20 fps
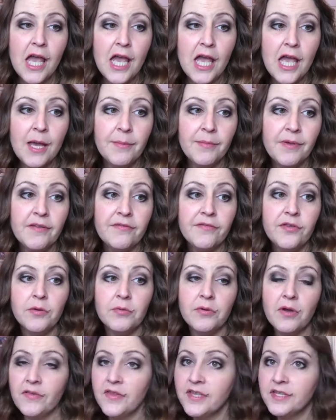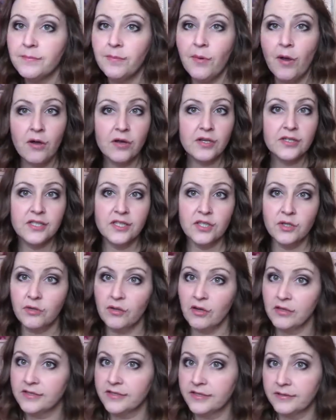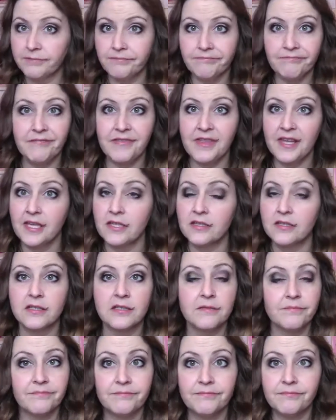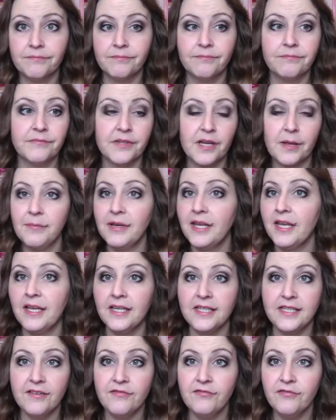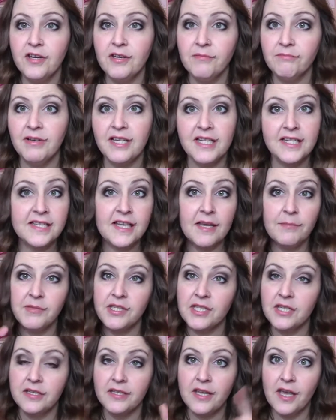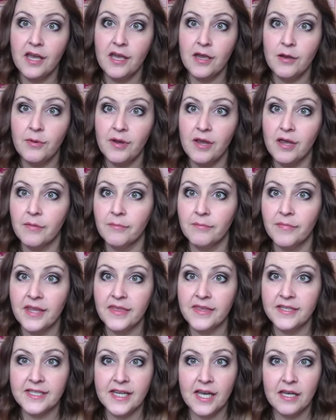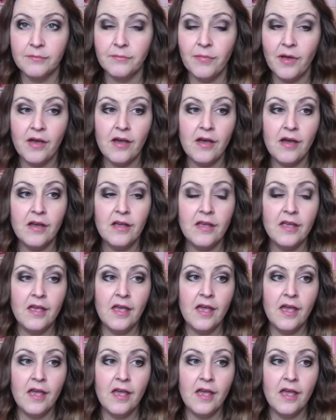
If you've got this box and you've got things completely different, please let me know in the down bar.